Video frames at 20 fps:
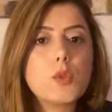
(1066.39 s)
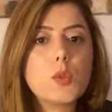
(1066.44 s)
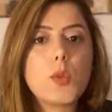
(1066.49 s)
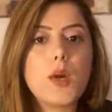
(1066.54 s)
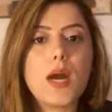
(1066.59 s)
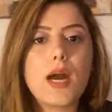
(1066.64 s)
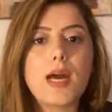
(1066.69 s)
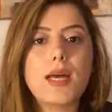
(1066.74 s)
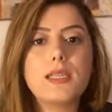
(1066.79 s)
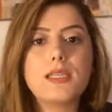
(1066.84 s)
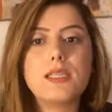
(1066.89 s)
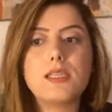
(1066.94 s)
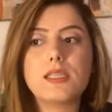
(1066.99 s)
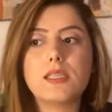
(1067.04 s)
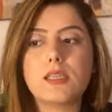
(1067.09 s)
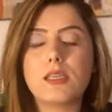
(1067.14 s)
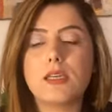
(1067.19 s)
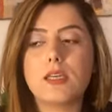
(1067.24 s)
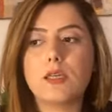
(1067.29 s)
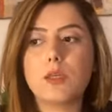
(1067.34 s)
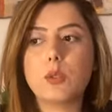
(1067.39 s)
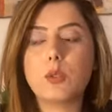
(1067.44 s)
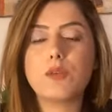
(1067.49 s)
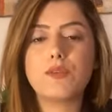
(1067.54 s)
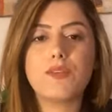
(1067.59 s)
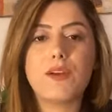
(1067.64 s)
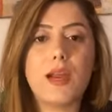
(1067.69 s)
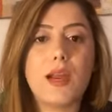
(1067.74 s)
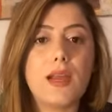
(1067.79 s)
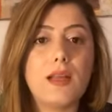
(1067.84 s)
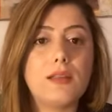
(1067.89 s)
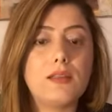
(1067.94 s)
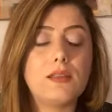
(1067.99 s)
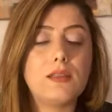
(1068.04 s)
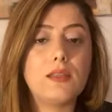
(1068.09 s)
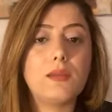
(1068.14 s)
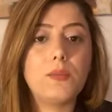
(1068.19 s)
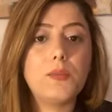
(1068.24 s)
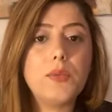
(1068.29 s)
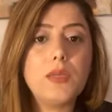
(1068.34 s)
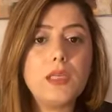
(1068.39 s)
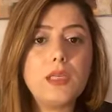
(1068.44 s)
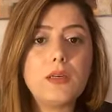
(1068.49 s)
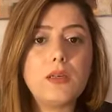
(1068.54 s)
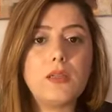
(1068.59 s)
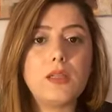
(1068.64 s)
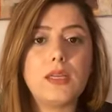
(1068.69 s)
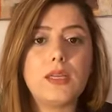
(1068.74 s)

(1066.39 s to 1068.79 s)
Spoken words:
to us to file an appeal,